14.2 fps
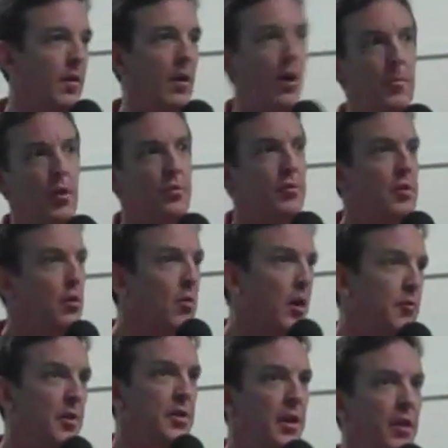almost
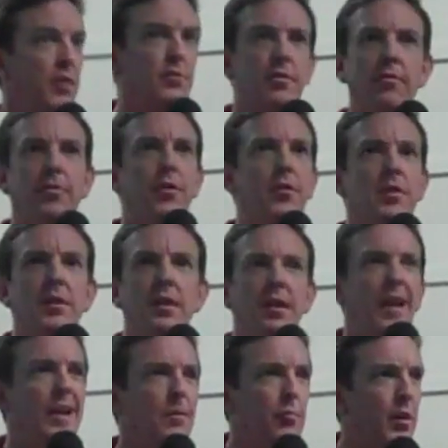200 years and
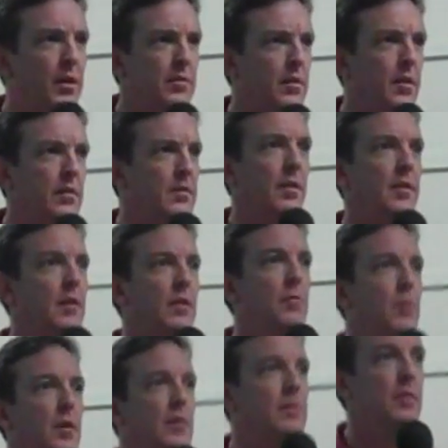38 presidents, I think it
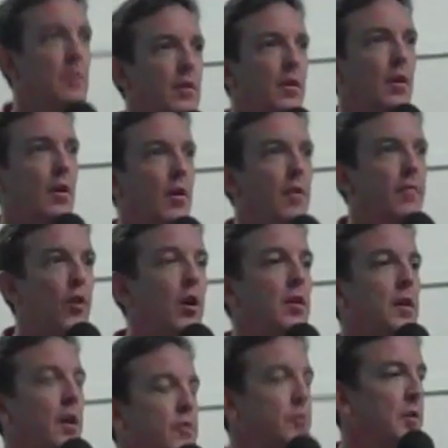was, for
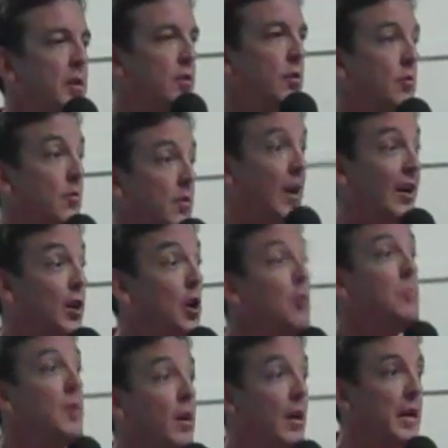our country to
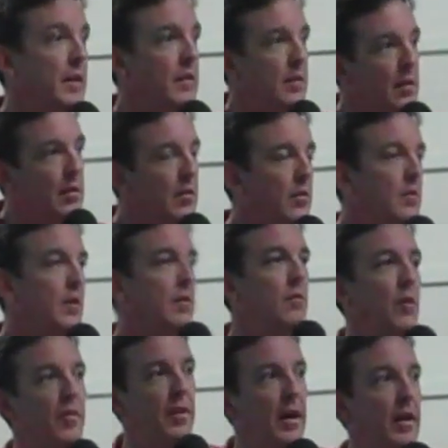accumulate
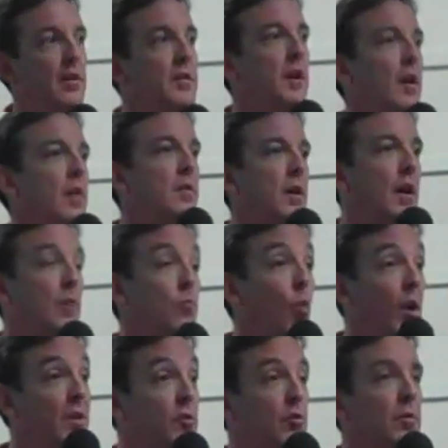over that entire time
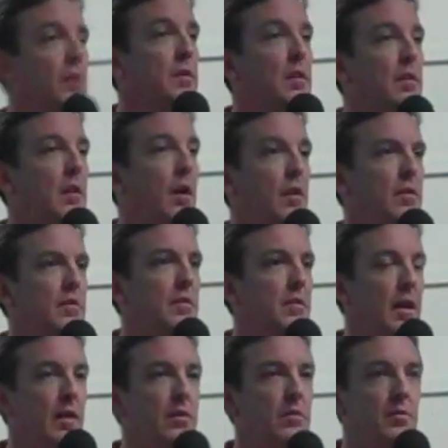$1 trillion in
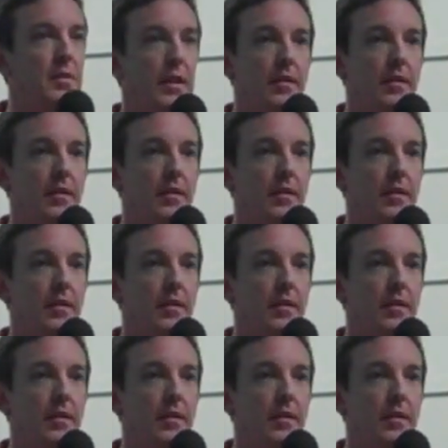national